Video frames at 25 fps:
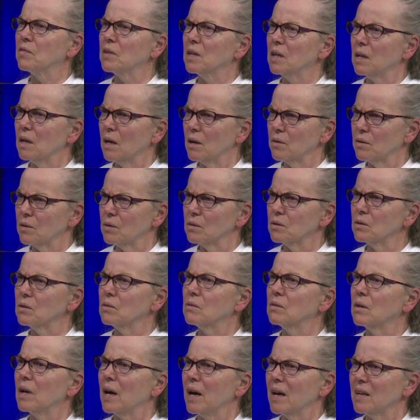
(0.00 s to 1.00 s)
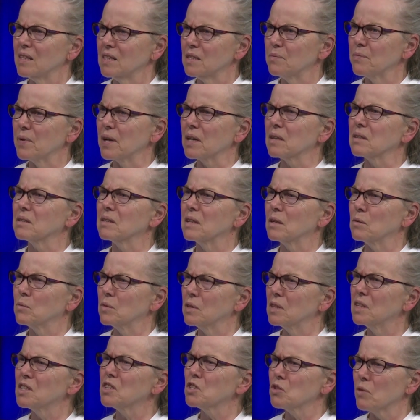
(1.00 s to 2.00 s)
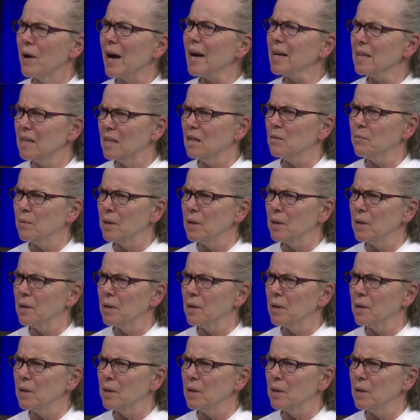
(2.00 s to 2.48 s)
the other aspects that were distracting